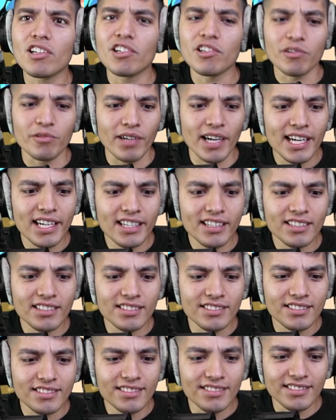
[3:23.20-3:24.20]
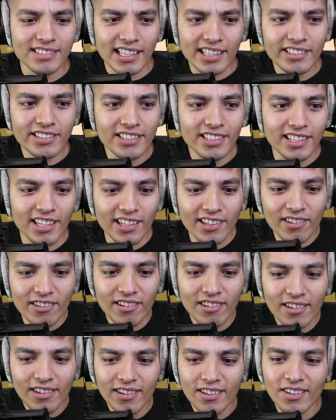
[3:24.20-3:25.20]
hamburger. right? There Wait, you go.
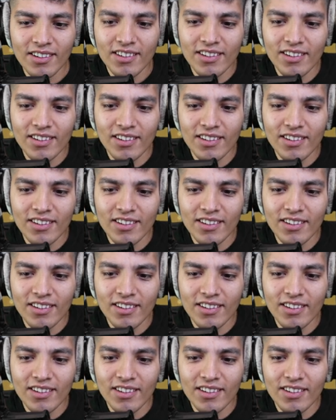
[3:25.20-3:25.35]
Don't you